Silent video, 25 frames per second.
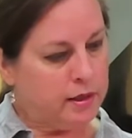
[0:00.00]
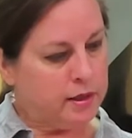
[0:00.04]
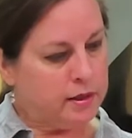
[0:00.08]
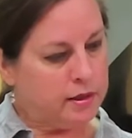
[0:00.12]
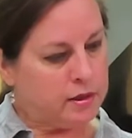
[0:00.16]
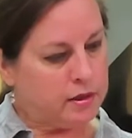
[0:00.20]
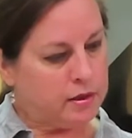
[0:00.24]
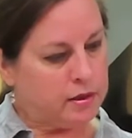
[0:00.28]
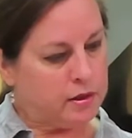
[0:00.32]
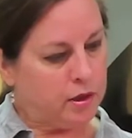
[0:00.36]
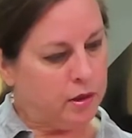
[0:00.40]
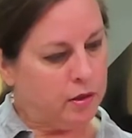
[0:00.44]

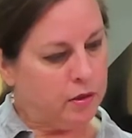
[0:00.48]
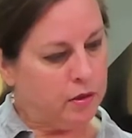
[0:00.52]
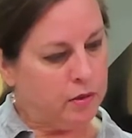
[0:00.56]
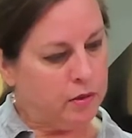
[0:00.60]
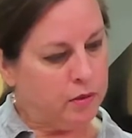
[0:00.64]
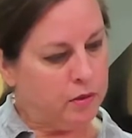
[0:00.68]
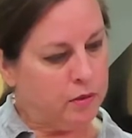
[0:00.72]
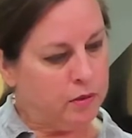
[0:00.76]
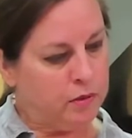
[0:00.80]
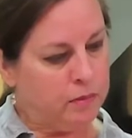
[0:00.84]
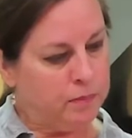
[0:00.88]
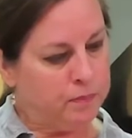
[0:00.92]

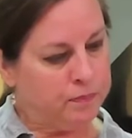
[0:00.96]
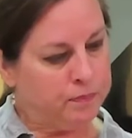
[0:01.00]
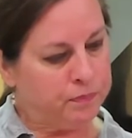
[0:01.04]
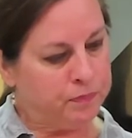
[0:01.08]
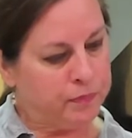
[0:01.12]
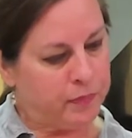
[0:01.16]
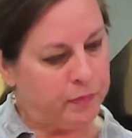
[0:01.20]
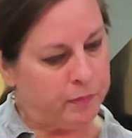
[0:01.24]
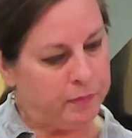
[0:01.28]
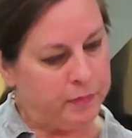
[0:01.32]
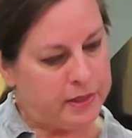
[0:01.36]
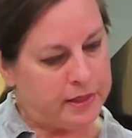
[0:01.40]
So
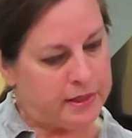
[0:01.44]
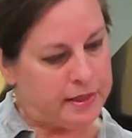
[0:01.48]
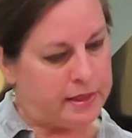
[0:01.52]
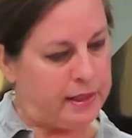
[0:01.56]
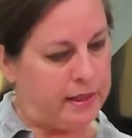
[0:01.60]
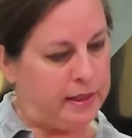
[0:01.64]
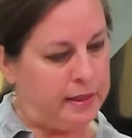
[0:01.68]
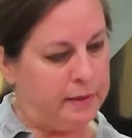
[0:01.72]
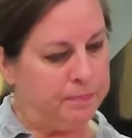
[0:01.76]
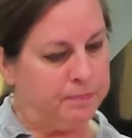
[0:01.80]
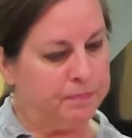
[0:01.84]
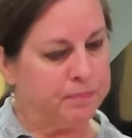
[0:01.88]
let me
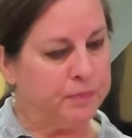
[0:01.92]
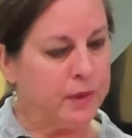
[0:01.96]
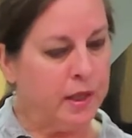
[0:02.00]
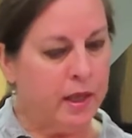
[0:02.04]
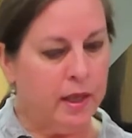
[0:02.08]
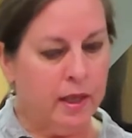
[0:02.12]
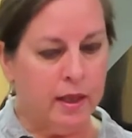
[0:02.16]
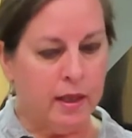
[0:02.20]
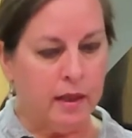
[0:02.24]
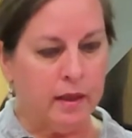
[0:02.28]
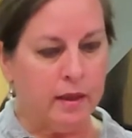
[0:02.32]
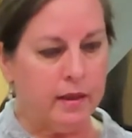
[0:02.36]
see.
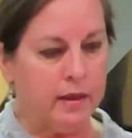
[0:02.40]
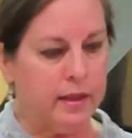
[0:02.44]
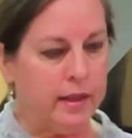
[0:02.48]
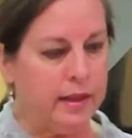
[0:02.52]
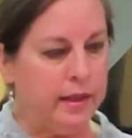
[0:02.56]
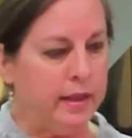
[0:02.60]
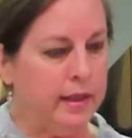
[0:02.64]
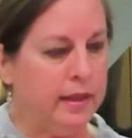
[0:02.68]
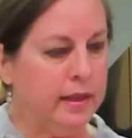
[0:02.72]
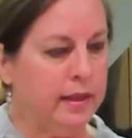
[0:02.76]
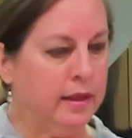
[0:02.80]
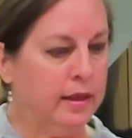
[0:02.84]

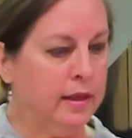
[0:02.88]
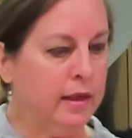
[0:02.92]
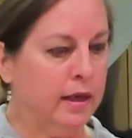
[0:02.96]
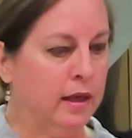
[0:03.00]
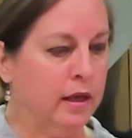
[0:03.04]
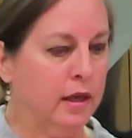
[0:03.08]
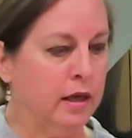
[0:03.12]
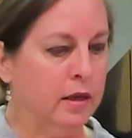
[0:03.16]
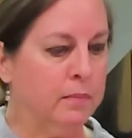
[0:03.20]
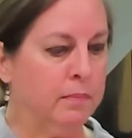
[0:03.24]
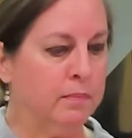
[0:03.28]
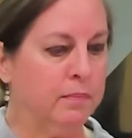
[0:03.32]
The
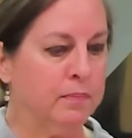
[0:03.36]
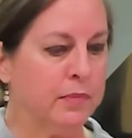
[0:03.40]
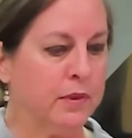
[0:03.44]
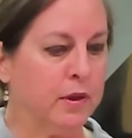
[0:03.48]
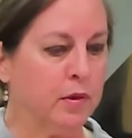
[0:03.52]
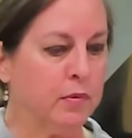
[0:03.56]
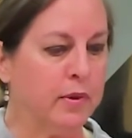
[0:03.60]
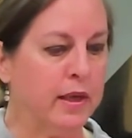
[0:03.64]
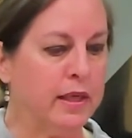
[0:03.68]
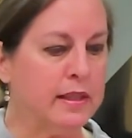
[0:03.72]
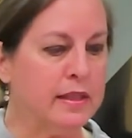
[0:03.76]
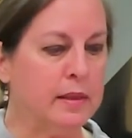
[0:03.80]

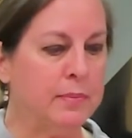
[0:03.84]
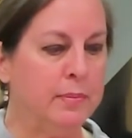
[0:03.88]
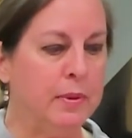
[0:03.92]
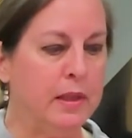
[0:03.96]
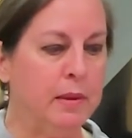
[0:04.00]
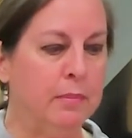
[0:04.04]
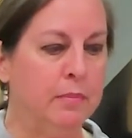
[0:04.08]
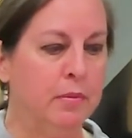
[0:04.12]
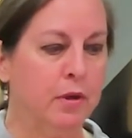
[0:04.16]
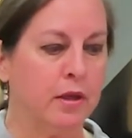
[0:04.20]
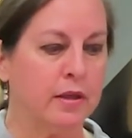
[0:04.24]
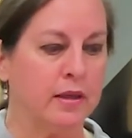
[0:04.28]

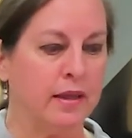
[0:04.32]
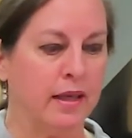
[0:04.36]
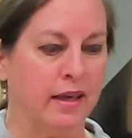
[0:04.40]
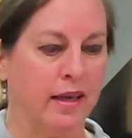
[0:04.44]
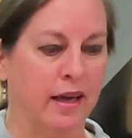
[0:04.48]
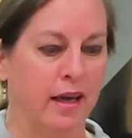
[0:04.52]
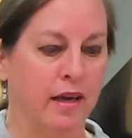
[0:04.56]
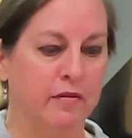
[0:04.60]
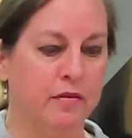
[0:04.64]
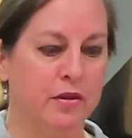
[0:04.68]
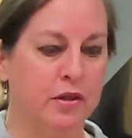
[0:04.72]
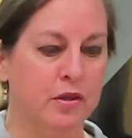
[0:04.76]
recipe book that
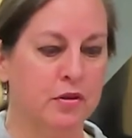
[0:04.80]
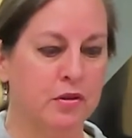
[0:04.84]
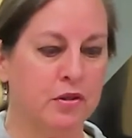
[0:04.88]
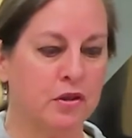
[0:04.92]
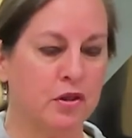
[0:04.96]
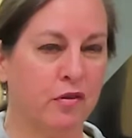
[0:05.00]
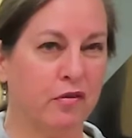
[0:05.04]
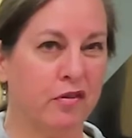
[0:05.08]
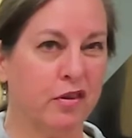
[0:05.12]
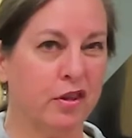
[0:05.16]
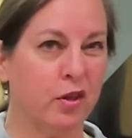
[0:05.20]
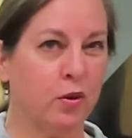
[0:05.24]
I've used
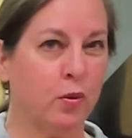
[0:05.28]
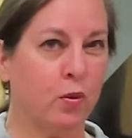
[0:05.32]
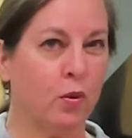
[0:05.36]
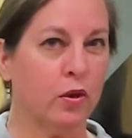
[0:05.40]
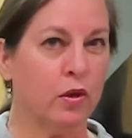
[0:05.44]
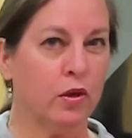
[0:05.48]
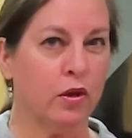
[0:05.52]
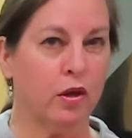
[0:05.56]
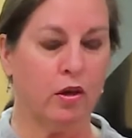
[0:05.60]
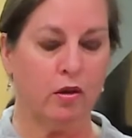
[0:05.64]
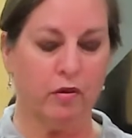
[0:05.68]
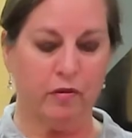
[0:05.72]
over
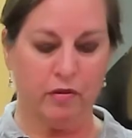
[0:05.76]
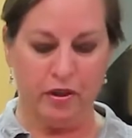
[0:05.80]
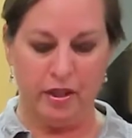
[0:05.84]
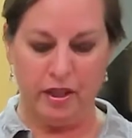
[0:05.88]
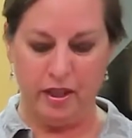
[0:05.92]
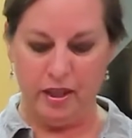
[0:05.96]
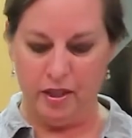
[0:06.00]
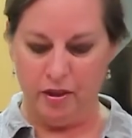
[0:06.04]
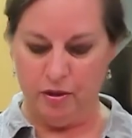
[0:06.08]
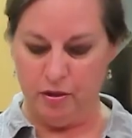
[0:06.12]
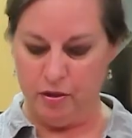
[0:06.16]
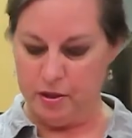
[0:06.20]
the
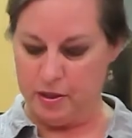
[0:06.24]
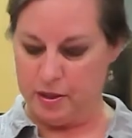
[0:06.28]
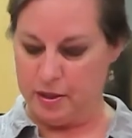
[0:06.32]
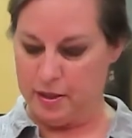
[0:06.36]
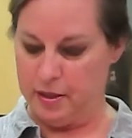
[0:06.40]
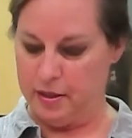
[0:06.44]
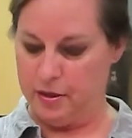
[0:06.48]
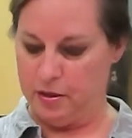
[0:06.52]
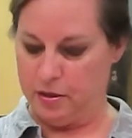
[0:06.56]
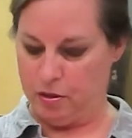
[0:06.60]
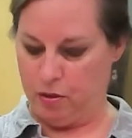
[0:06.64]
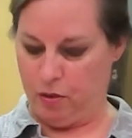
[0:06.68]
years
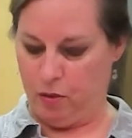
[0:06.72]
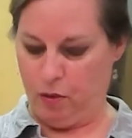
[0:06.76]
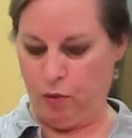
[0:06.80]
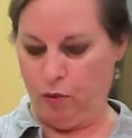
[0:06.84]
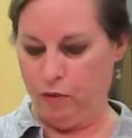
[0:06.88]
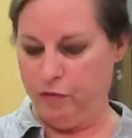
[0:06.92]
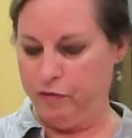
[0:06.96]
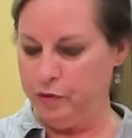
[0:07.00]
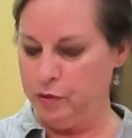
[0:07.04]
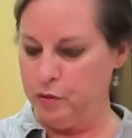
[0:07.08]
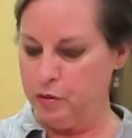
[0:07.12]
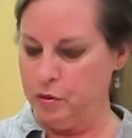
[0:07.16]
is
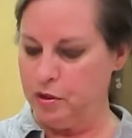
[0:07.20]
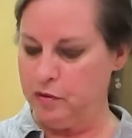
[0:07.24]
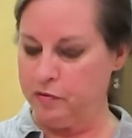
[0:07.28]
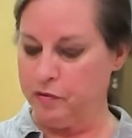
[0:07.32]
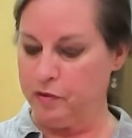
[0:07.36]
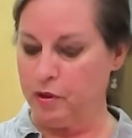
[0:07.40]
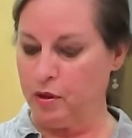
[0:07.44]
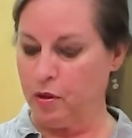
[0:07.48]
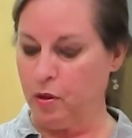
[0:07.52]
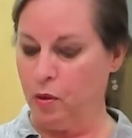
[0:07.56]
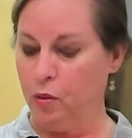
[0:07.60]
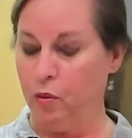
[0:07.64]
Whole Foods
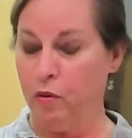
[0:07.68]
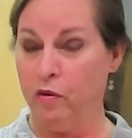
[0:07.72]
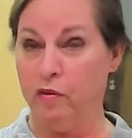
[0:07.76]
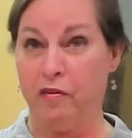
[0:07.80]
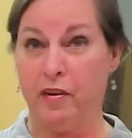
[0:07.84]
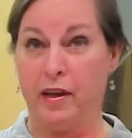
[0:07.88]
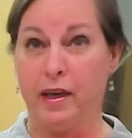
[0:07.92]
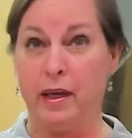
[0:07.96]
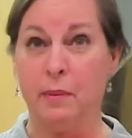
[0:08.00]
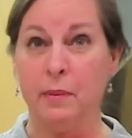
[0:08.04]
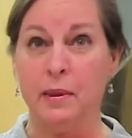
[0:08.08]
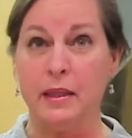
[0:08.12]
for the Whole
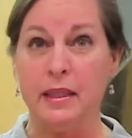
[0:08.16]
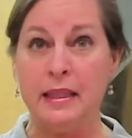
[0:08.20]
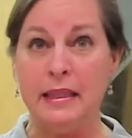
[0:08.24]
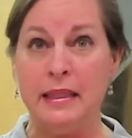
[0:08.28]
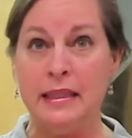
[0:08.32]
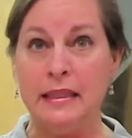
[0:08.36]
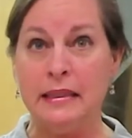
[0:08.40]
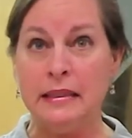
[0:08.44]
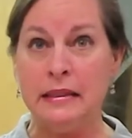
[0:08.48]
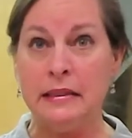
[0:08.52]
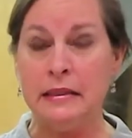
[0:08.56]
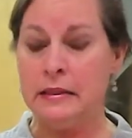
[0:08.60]

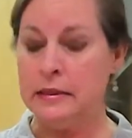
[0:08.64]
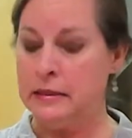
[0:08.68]
Family,